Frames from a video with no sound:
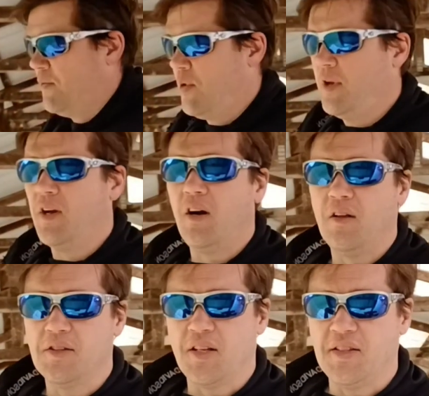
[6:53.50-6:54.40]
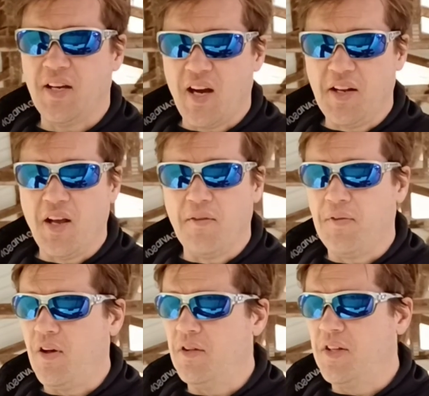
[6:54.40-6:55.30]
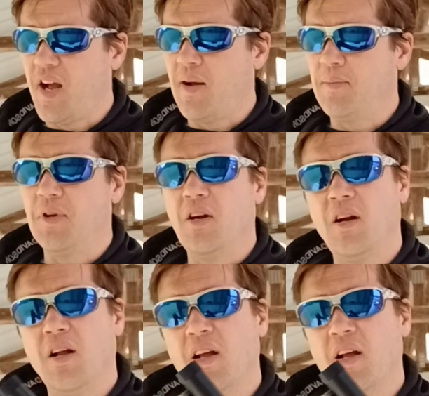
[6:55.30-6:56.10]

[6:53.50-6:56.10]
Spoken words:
$40 on a Donnie FL adapter,